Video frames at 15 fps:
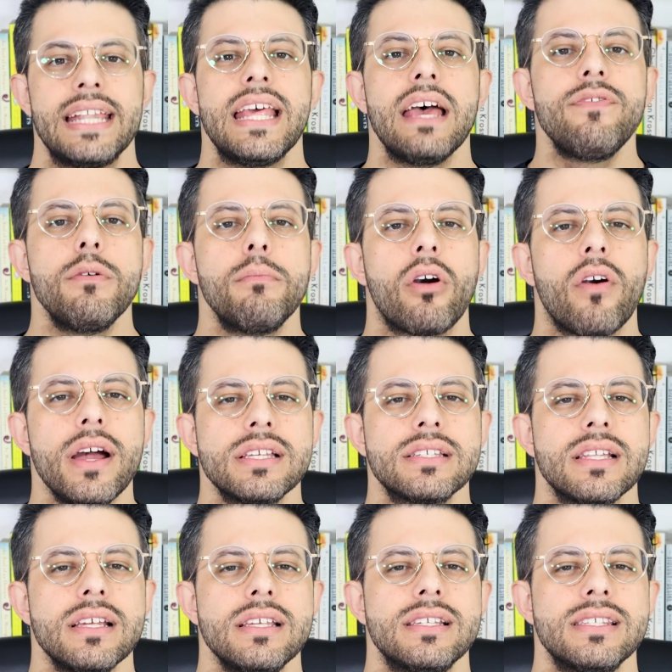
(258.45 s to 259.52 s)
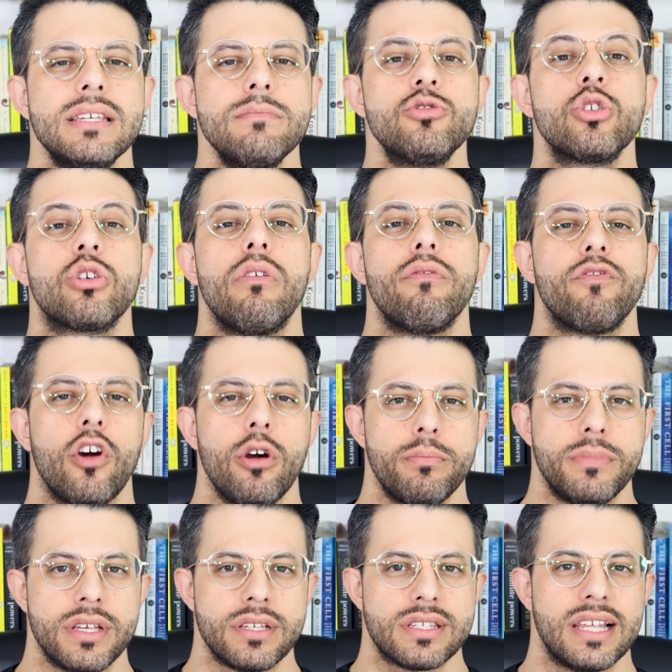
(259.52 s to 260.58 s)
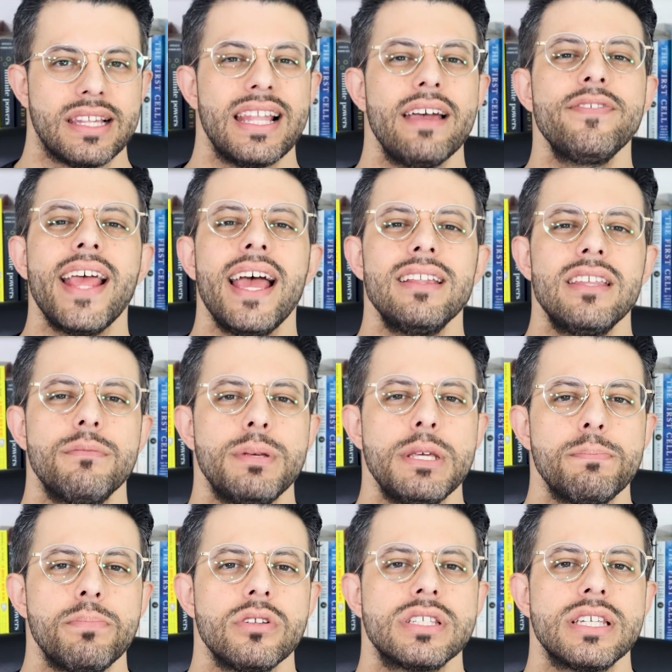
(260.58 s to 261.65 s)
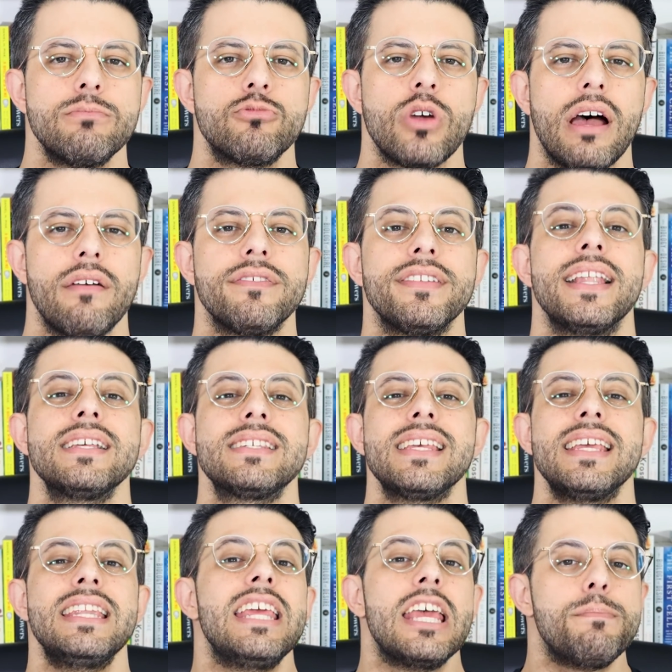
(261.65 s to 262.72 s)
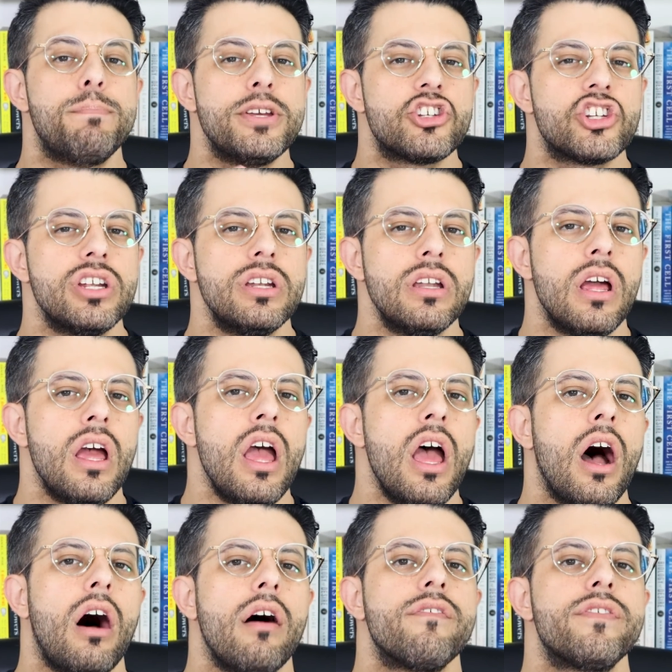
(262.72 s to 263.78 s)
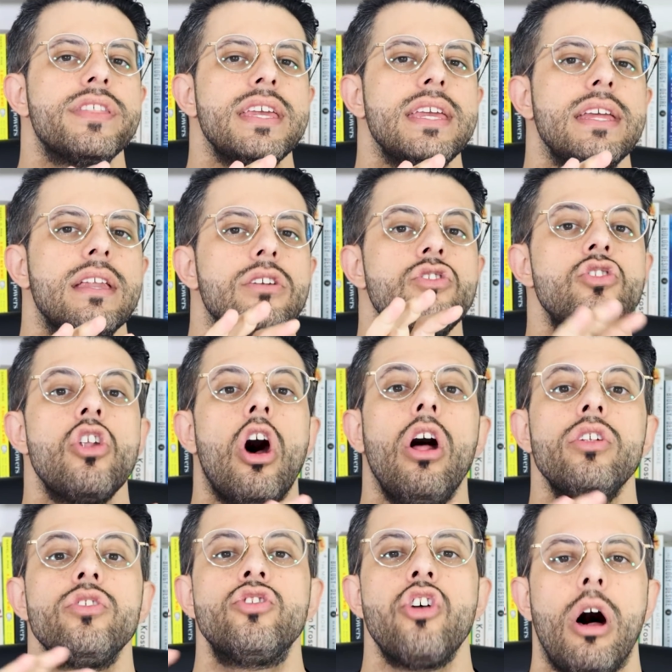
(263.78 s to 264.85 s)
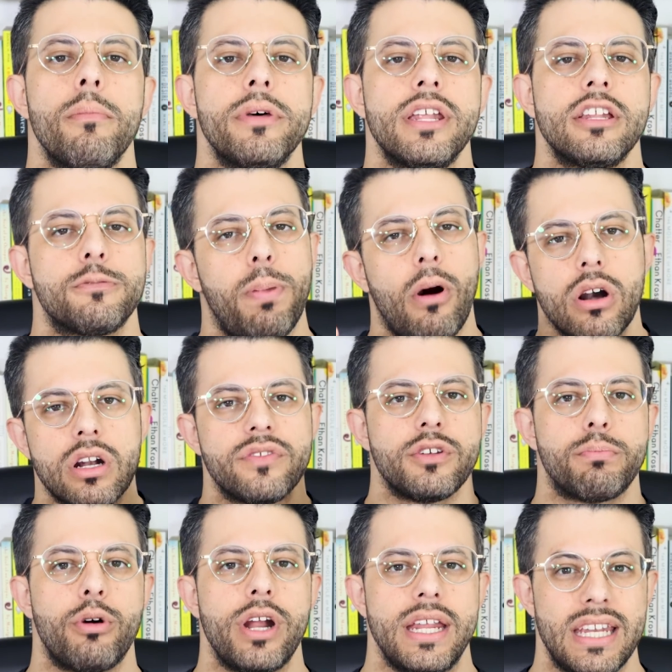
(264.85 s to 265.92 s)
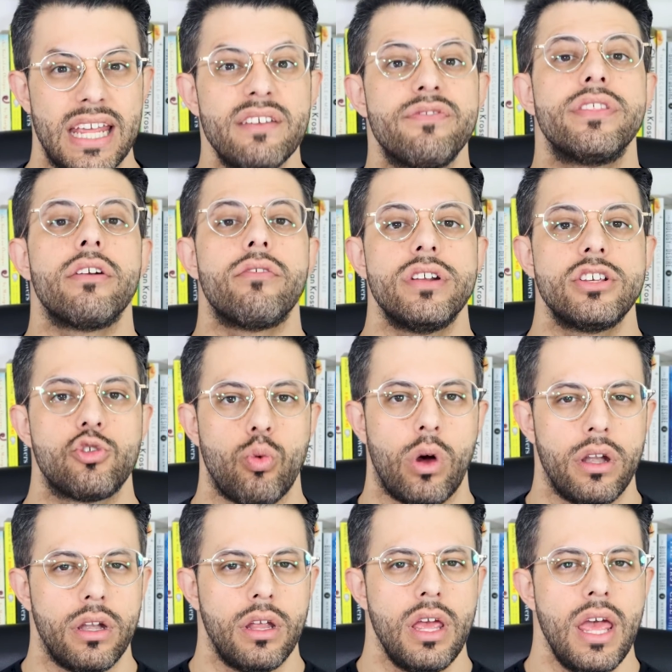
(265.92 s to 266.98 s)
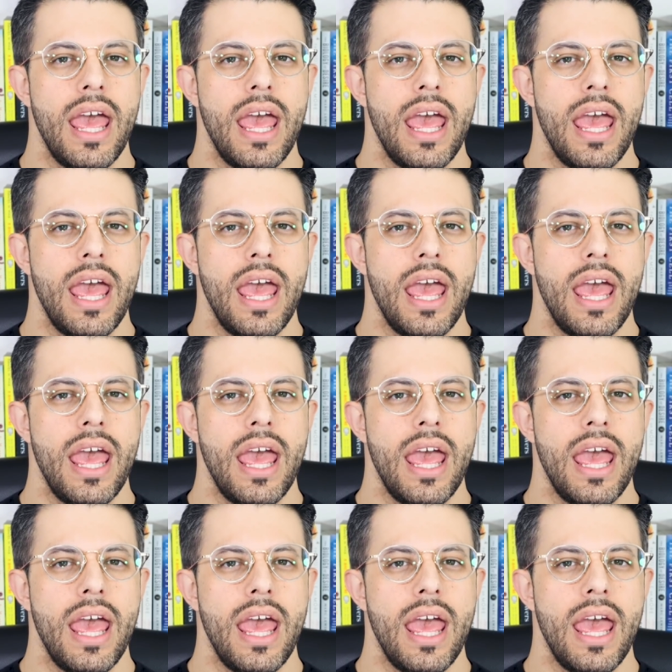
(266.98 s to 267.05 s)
And fMRI studies seem to confirm this. Left-handed people seem to have less inhibition of the non-dominant part of the brain, if there is one.